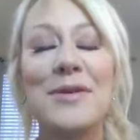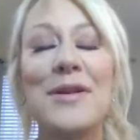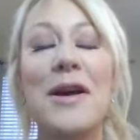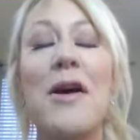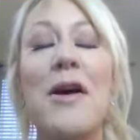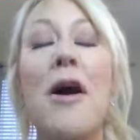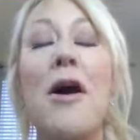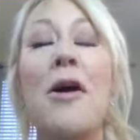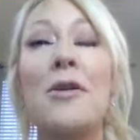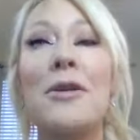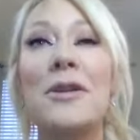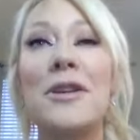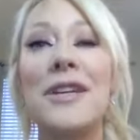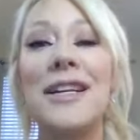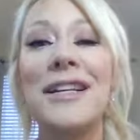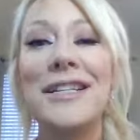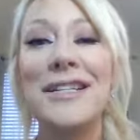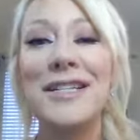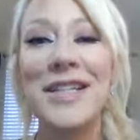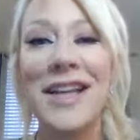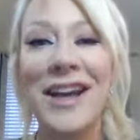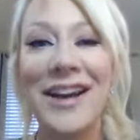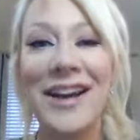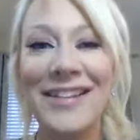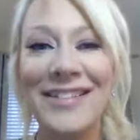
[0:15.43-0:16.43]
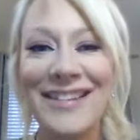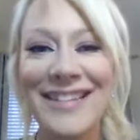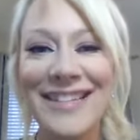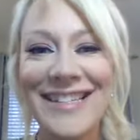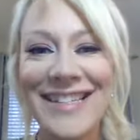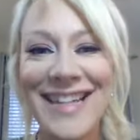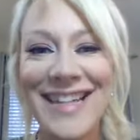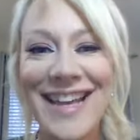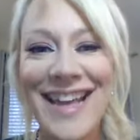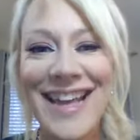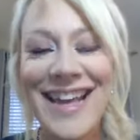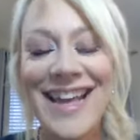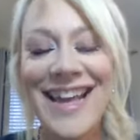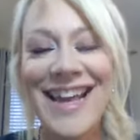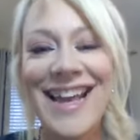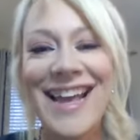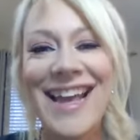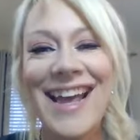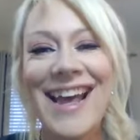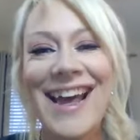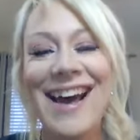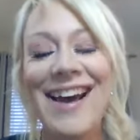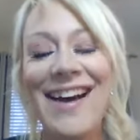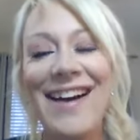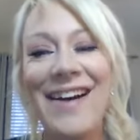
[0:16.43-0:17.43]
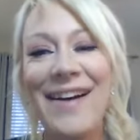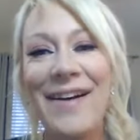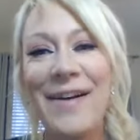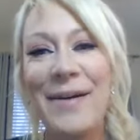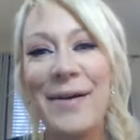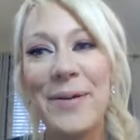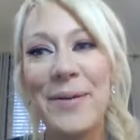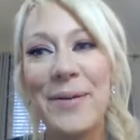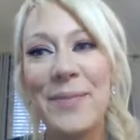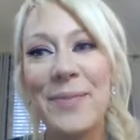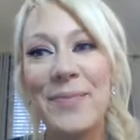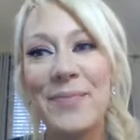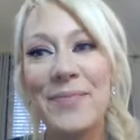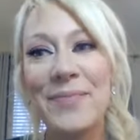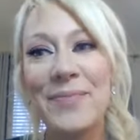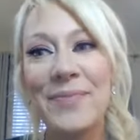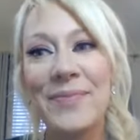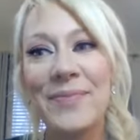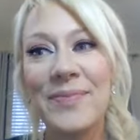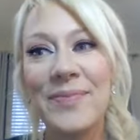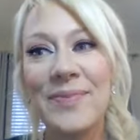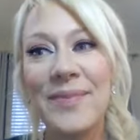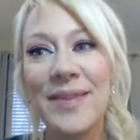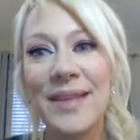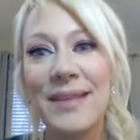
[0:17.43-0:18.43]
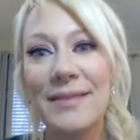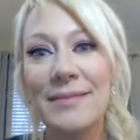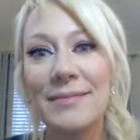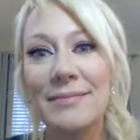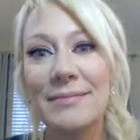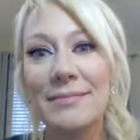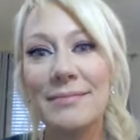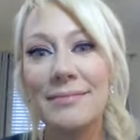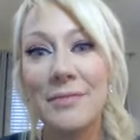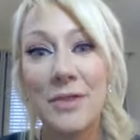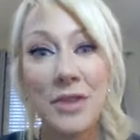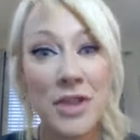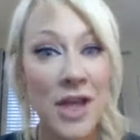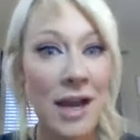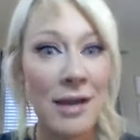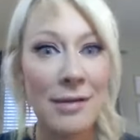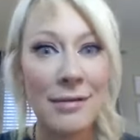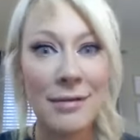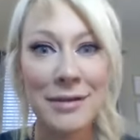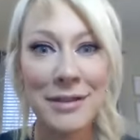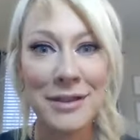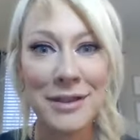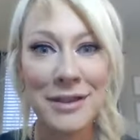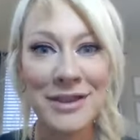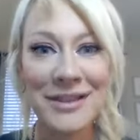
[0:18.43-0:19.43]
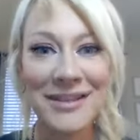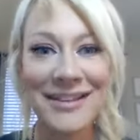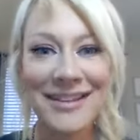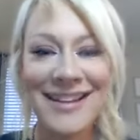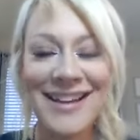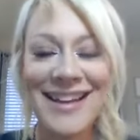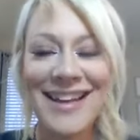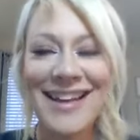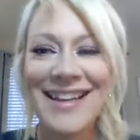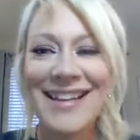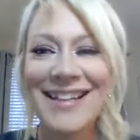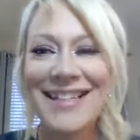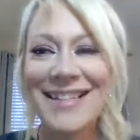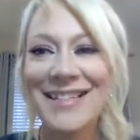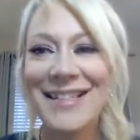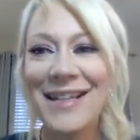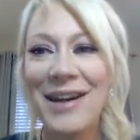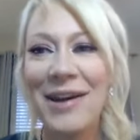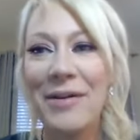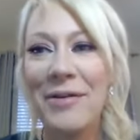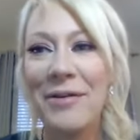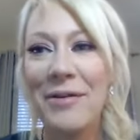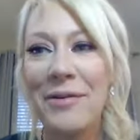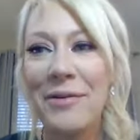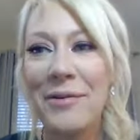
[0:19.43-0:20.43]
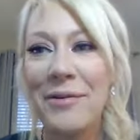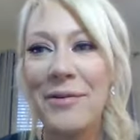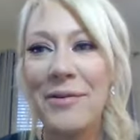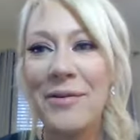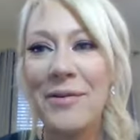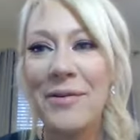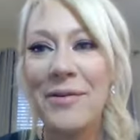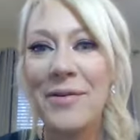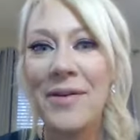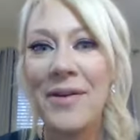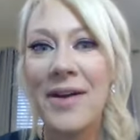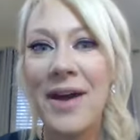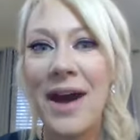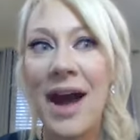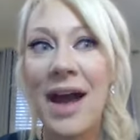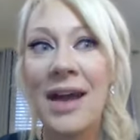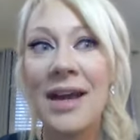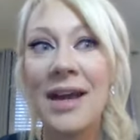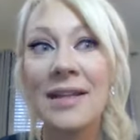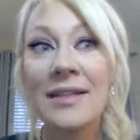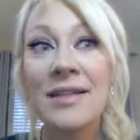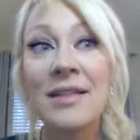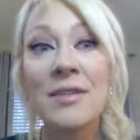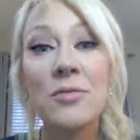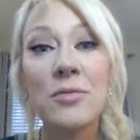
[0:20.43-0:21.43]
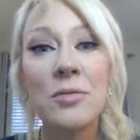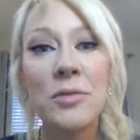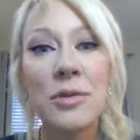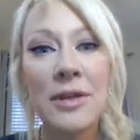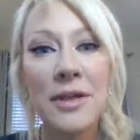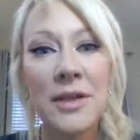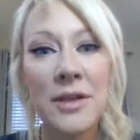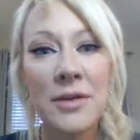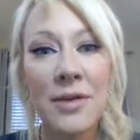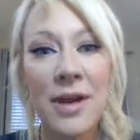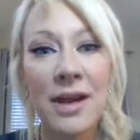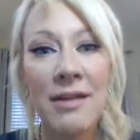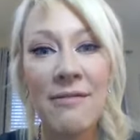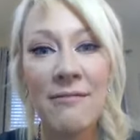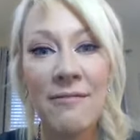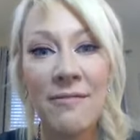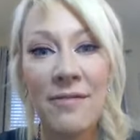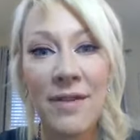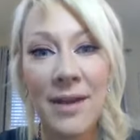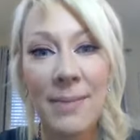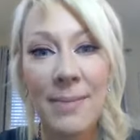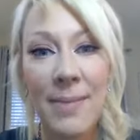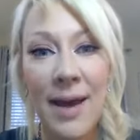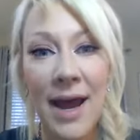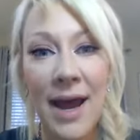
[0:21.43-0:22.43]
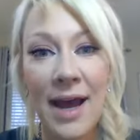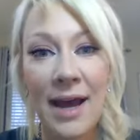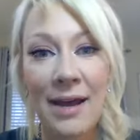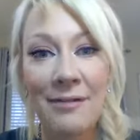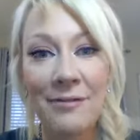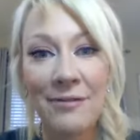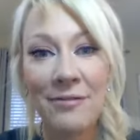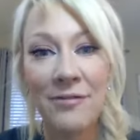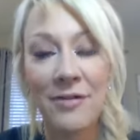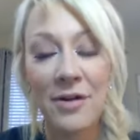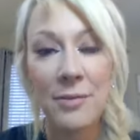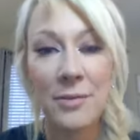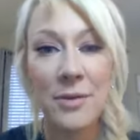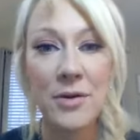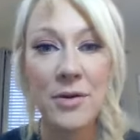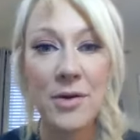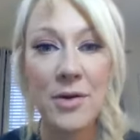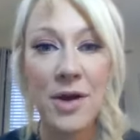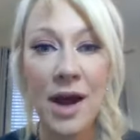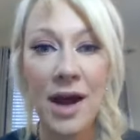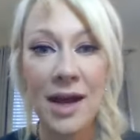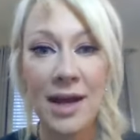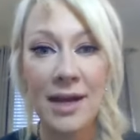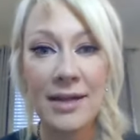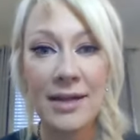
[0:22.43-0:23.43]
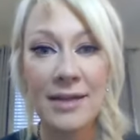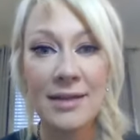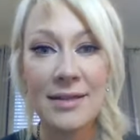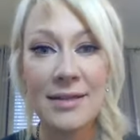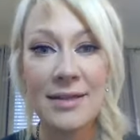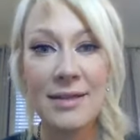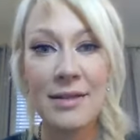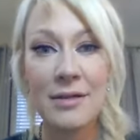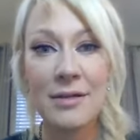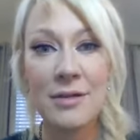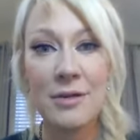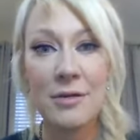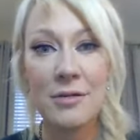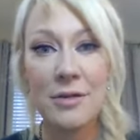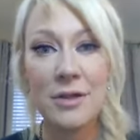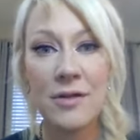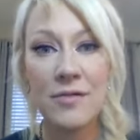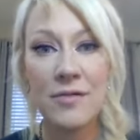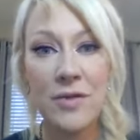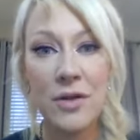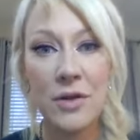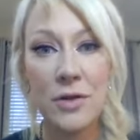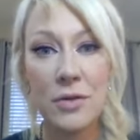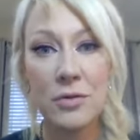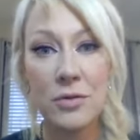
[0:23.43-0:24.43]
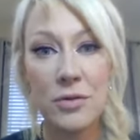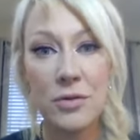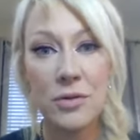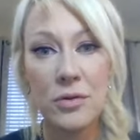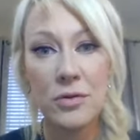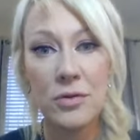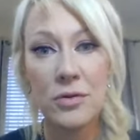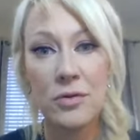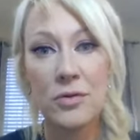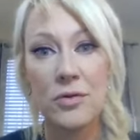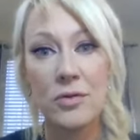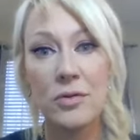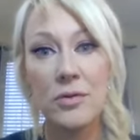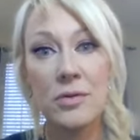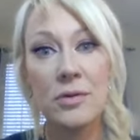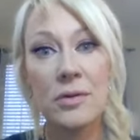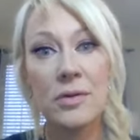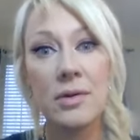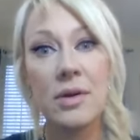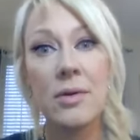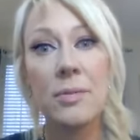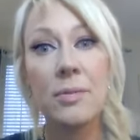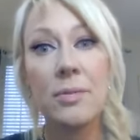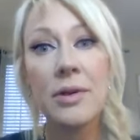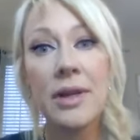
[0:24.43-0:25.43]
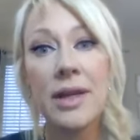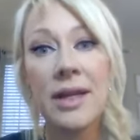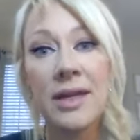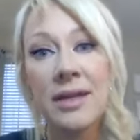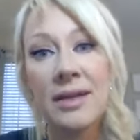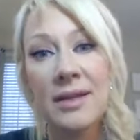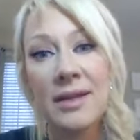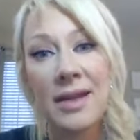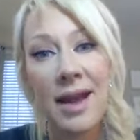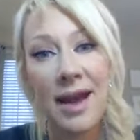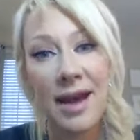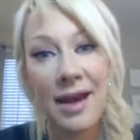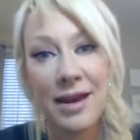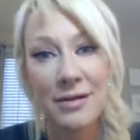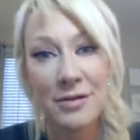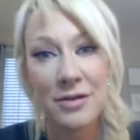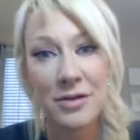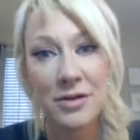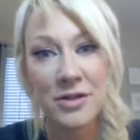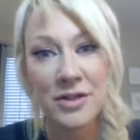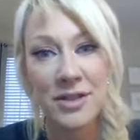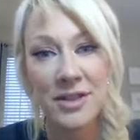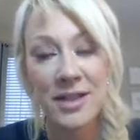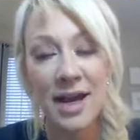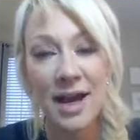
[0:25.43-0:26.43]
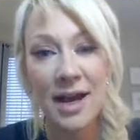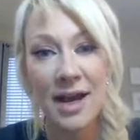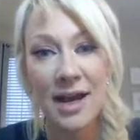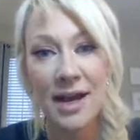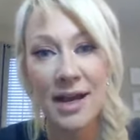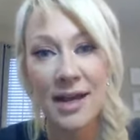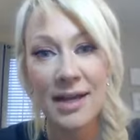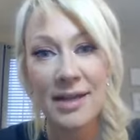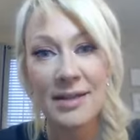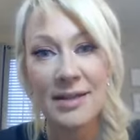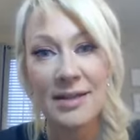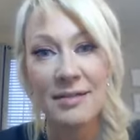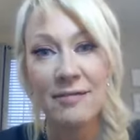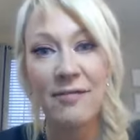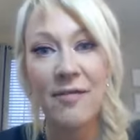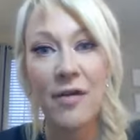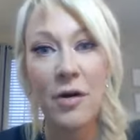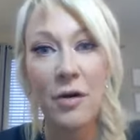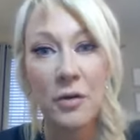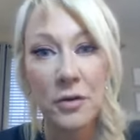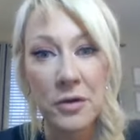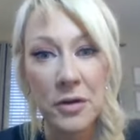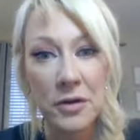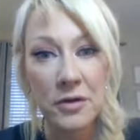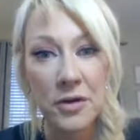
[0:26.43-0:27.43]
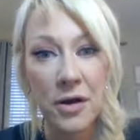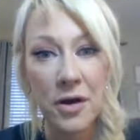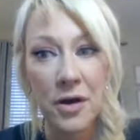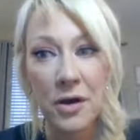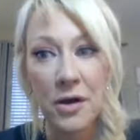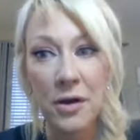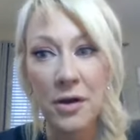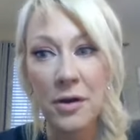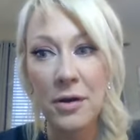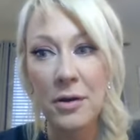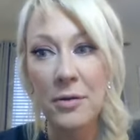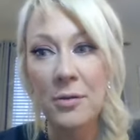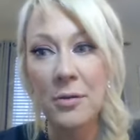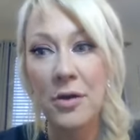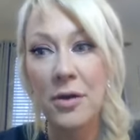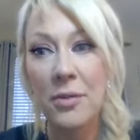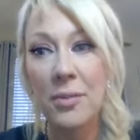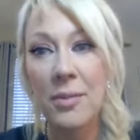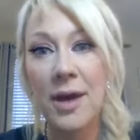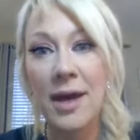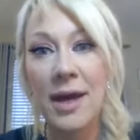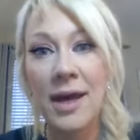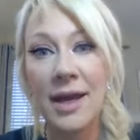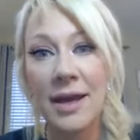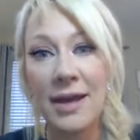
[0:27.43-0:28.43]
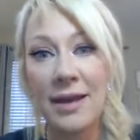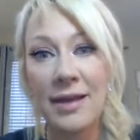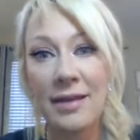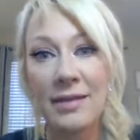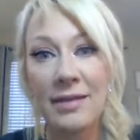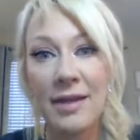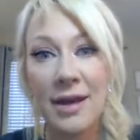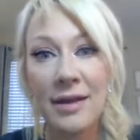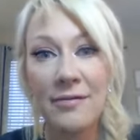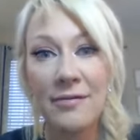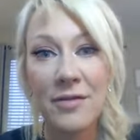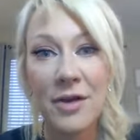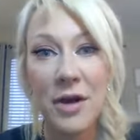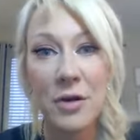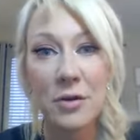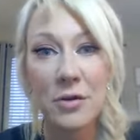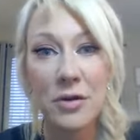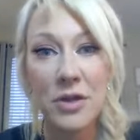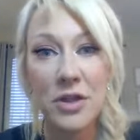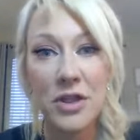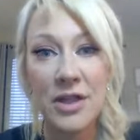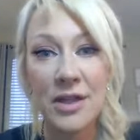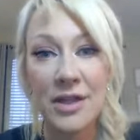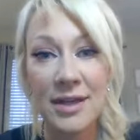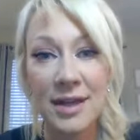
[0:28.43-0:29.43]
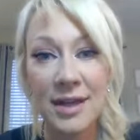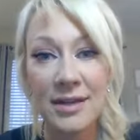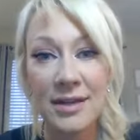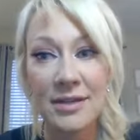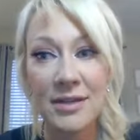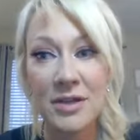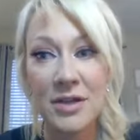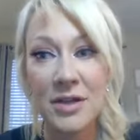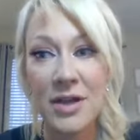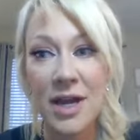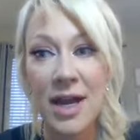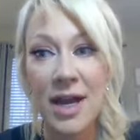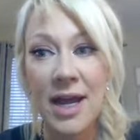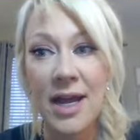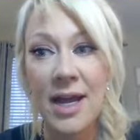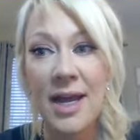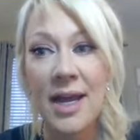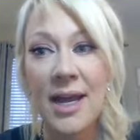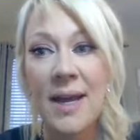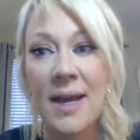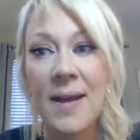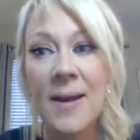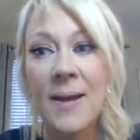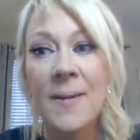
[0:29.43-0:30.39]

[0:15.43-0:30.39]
Holiday Challenge um, Challenge. So I got some really great feedback from you guys, those of you who completed the exercise, followed along with my live coaching yesterday.